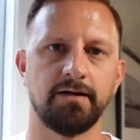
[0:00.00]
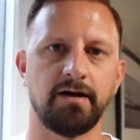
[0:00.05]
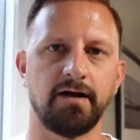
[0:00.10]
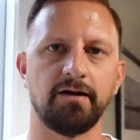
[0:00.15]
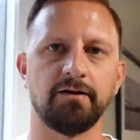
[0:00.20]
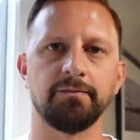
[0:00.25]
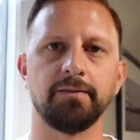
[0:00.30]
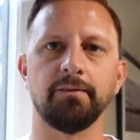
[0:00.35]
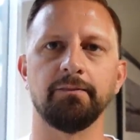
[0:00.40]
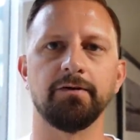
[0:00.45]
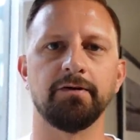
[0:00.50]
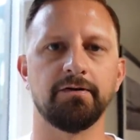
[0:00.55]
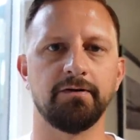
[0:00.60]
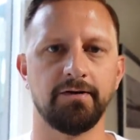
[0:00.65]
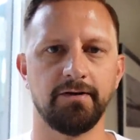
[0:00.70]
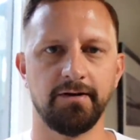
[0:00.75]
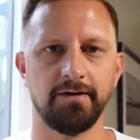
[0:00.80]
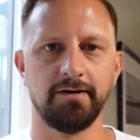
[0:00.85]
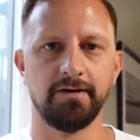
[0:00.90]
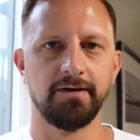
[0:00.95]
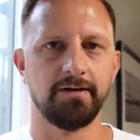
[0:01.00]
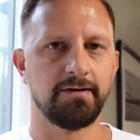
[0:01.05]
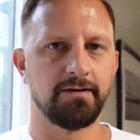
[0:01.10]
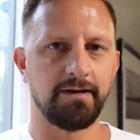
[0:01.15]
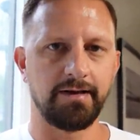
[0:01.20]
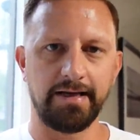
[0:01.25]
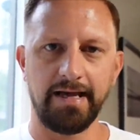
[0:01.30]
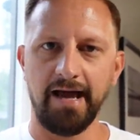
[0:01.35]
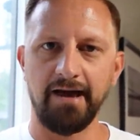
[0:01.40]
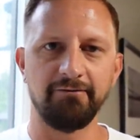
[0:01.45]
I remember
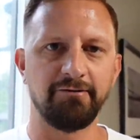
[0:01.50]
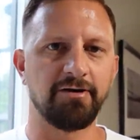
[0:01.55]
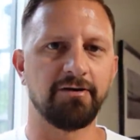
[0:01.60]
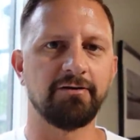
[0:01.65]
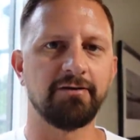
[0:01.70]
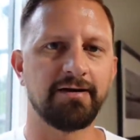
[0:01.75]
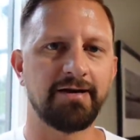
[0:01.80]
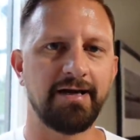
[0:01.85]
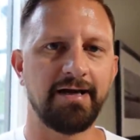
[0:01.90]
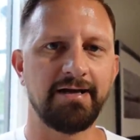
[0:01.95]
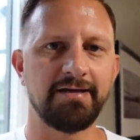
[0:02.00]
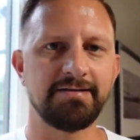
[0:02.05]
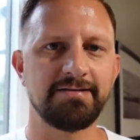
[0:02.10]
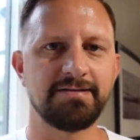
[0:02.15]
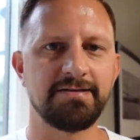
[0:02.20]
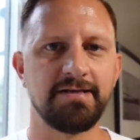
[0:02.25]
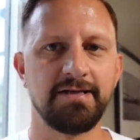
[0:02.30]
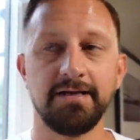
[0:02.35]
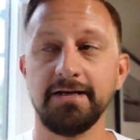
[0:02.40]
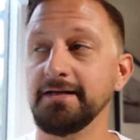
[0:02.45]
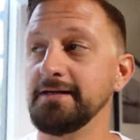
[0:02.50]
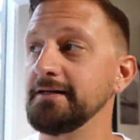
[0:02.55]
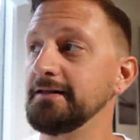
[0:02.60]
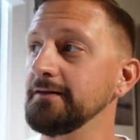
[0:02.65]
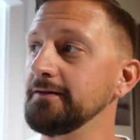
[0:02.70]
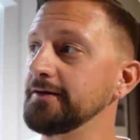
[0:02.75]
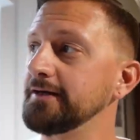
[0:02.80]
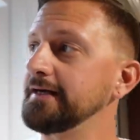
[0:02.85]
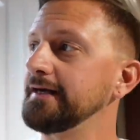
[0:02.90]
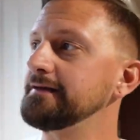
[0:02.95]
like having hurricanes,
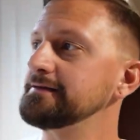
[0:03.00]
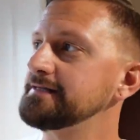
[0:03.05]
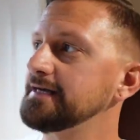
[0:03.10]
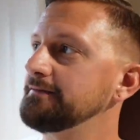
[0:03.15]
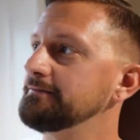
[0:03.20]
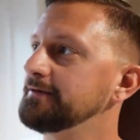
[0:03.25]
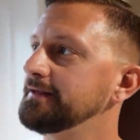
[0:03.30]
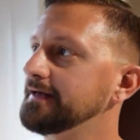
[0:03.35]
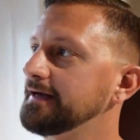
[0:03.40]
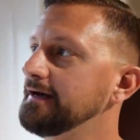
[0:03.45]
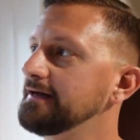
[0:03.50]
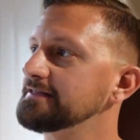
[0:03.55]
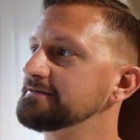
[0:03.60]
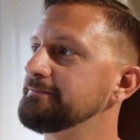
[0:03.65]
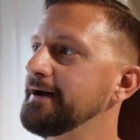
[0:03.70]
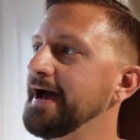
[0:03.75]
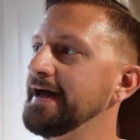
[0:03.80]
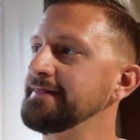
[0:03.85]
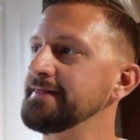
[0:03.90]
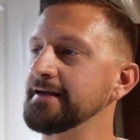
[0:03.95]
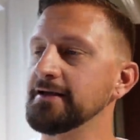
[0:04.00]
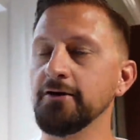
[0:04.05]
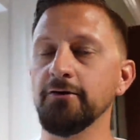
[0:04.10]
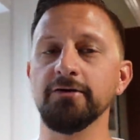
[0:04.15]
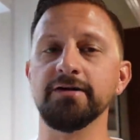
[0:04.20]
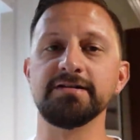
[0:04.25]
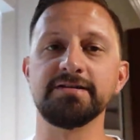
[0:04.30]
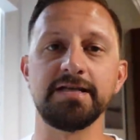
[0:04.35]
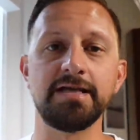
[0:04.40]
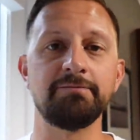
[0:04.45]
looking outside and being like, oh, it's bad, and then
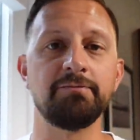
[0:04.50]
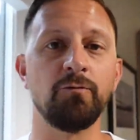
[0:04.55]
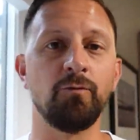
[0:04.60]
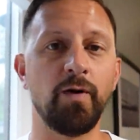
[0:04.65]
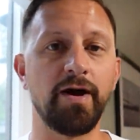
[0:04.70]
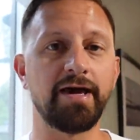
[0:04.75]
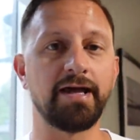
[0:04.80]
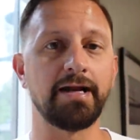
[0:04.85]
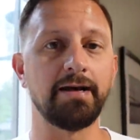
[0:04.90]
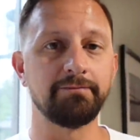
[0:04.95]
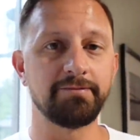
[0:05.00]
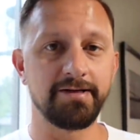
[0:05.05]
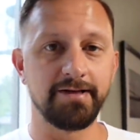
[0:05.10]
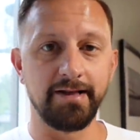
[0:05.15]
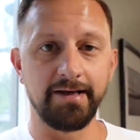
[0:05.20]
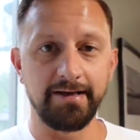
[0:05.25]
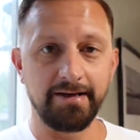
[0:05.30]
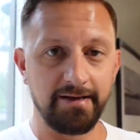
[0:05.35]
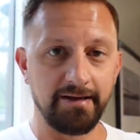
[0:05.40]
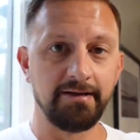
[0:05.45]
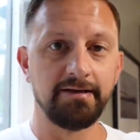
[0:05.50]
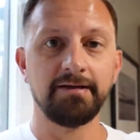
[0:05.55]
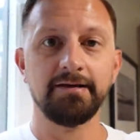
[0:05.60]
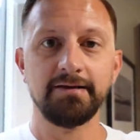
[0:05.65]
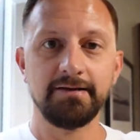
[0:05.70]
going to sleep and waking up to like